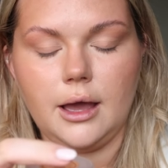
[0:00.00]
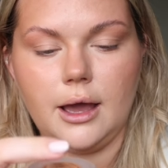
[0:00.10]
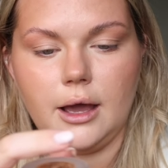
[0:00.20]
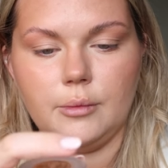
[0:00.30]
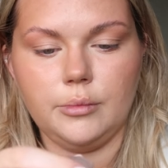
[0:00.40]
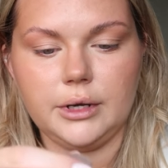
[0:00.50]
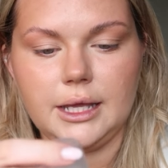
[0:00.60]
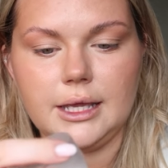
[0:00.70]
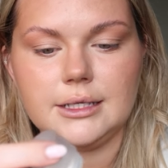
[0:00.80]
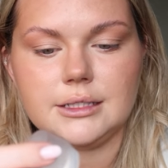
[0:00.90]
Um, but
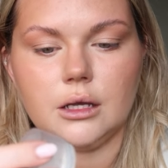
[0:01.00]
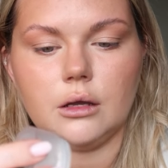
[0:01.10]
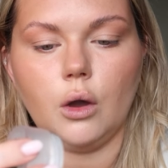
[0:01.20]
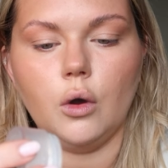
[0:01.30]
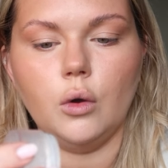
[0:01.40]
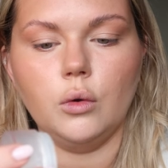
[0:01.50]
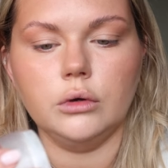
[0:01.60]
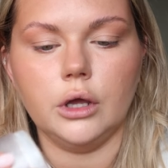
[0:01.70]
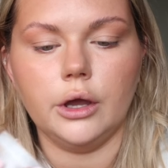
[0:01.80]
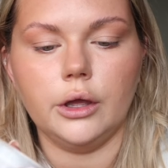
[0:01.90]
it is, oh
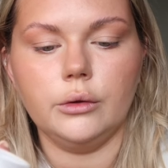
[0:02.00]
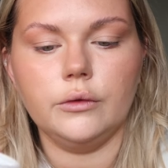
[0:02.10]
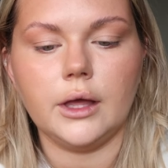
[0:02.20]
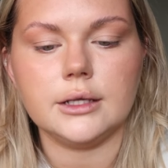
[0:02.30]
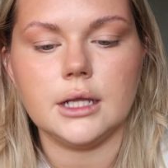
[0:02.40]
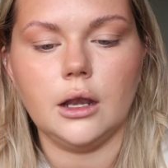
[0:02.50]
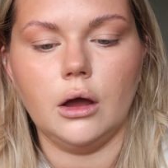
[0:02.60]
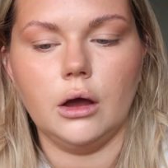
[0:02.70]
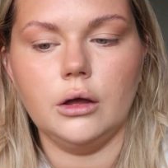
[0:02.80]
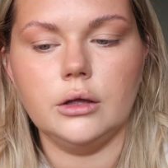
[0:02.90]
no, that's a
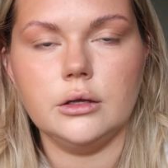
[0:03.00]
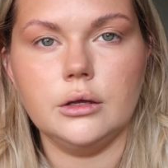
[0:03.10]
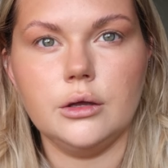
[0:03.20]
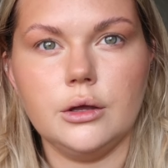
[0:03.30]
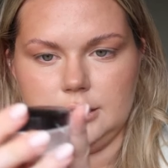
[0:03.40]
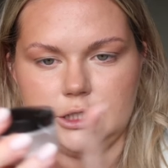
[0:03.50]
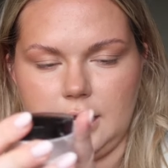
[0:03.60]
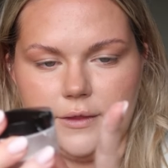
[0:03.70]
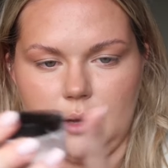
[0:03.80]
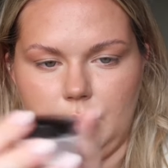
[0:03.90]
lot
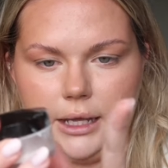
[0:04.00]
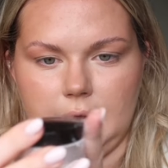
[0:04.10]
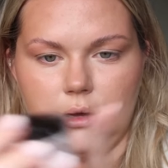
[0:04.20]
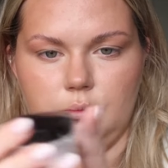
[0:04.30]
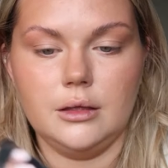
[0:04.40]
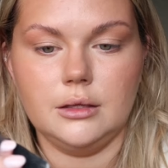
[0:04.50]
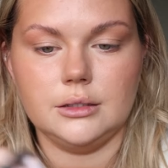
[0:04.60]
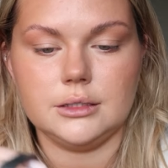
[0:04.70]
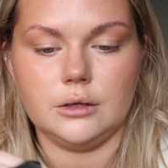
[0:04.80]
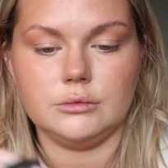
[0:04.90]
shake that back in.
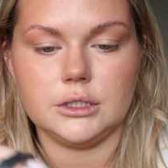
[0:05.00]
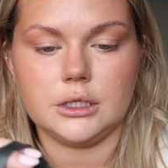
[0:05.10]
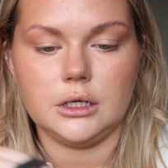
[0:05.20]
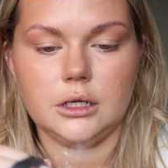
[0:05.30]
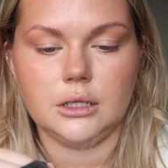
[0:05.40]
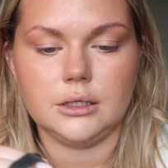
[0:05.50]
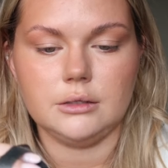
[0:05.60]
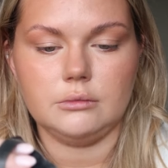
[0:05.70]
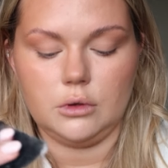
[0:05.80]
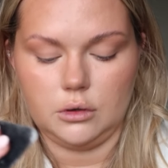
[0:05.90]
So I'm just gonna,
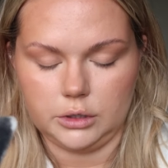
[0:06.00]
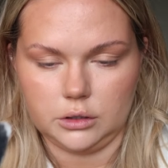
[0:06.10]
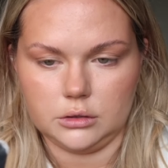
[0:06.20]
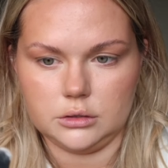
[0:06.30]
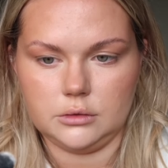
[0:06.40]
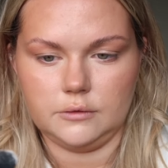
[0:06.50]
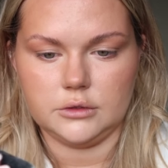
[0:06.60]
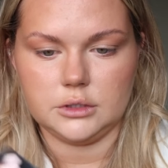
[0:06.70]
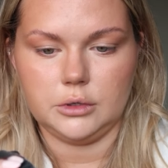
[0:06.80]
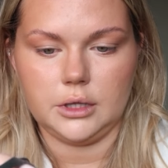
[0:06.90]
oh my god, I've
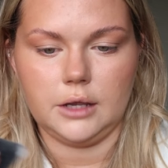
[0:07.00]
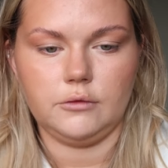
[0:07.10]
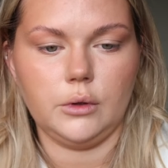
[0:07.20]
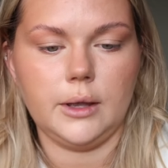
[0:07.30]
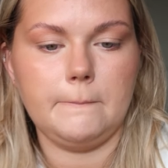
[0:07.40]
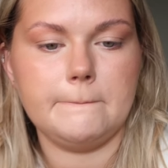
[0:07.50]
just put that everywhere.